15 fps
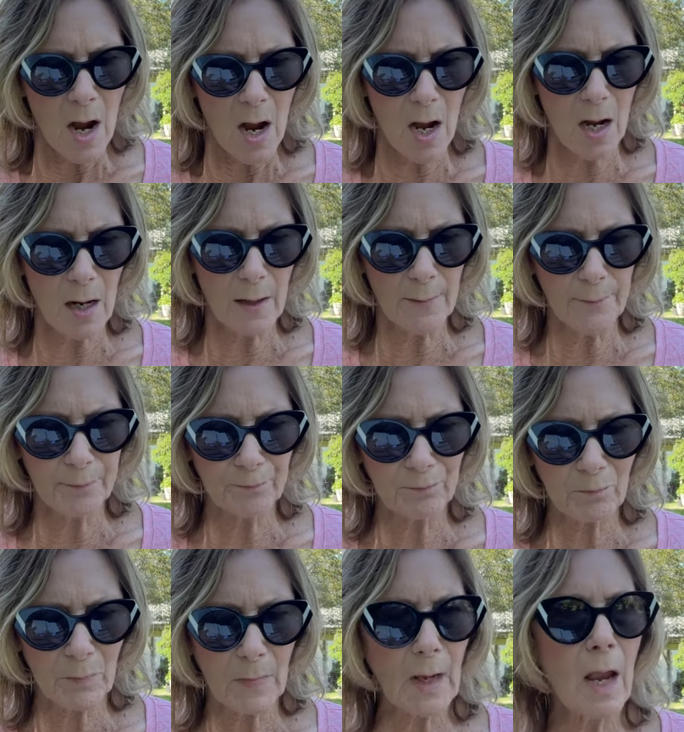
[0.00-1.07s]
um,
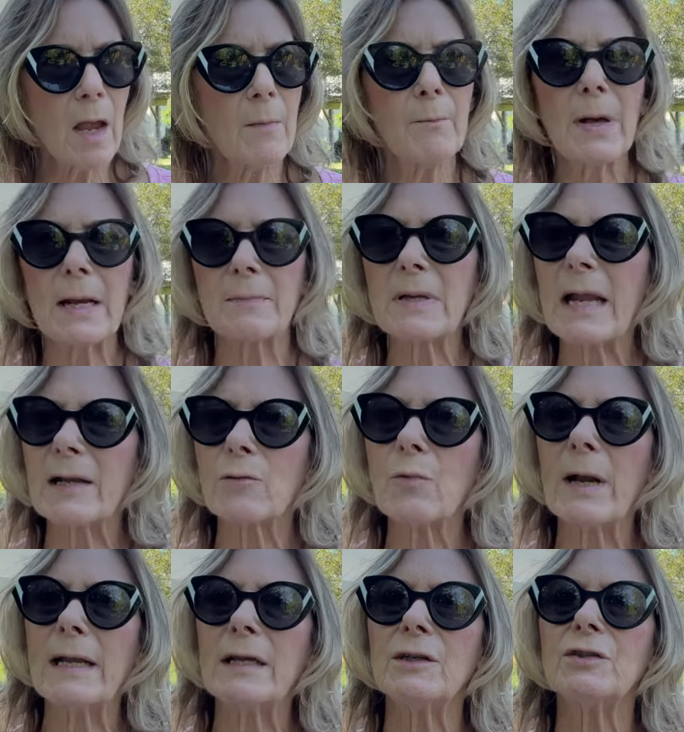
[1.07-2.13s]
but I'm getting
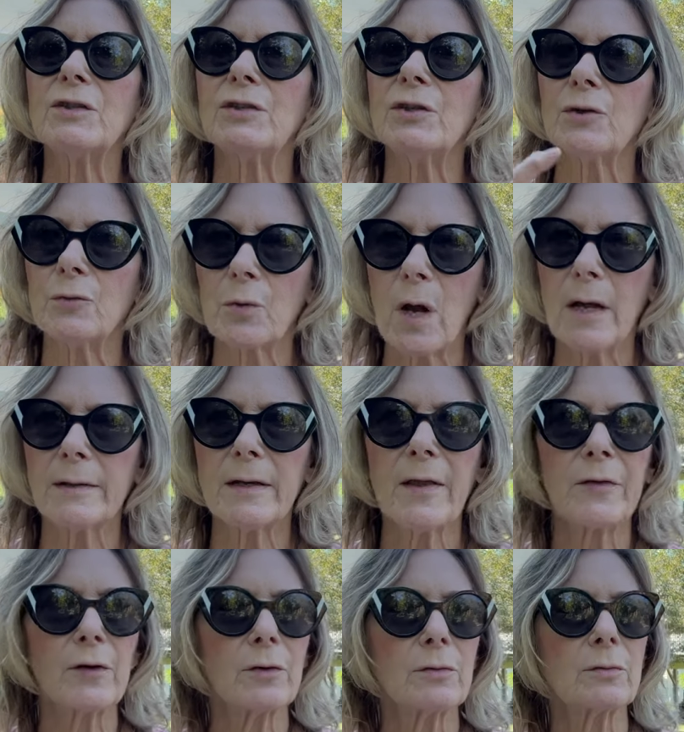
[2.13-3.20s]
ready to do
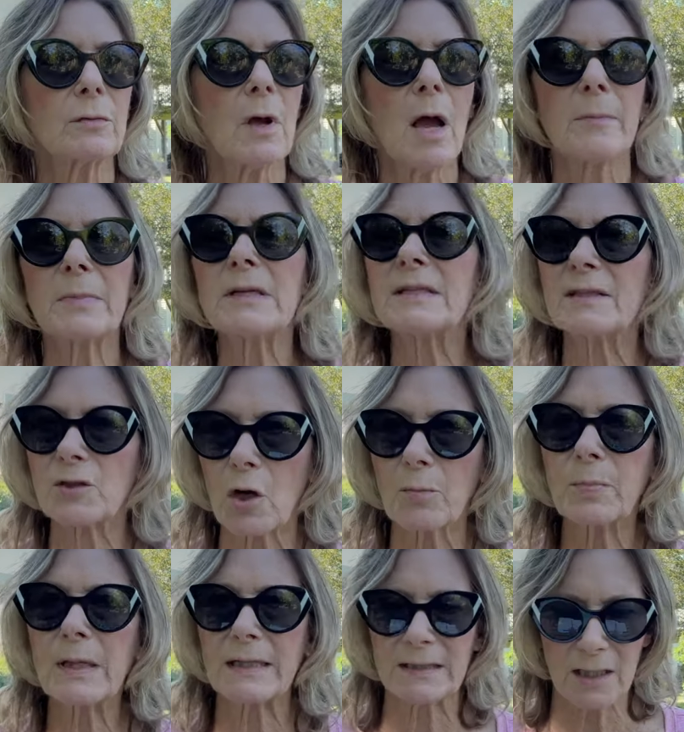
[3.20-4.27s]
another, I'm gonna start
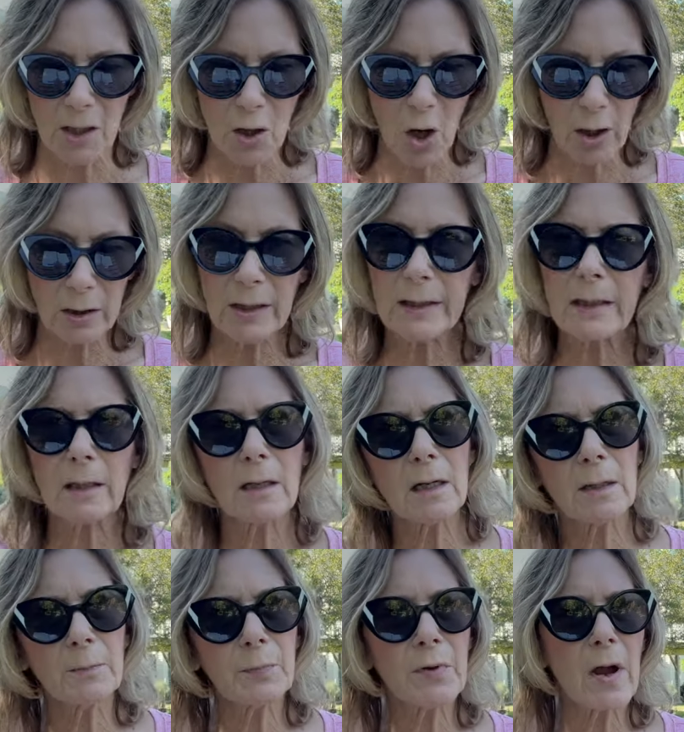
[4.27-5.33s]
planting garlic
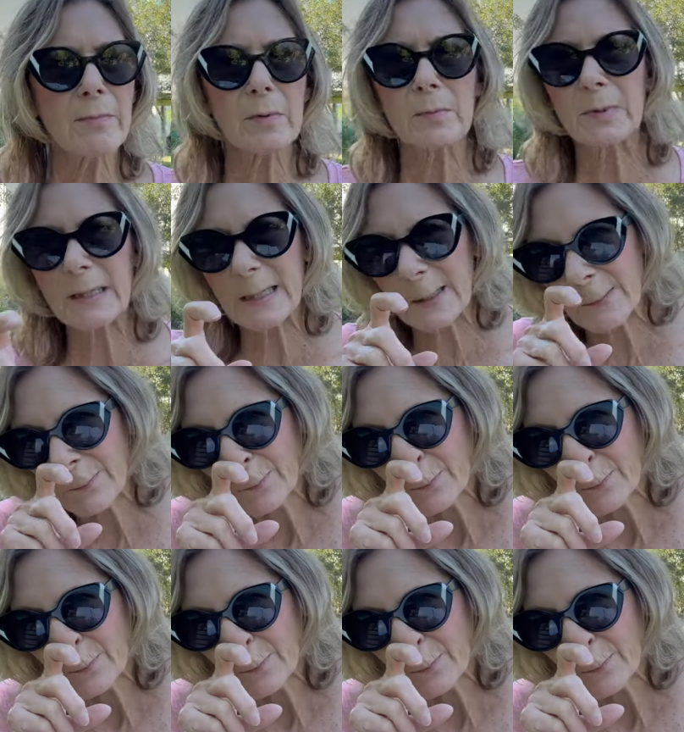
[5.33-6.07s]
uh, probably,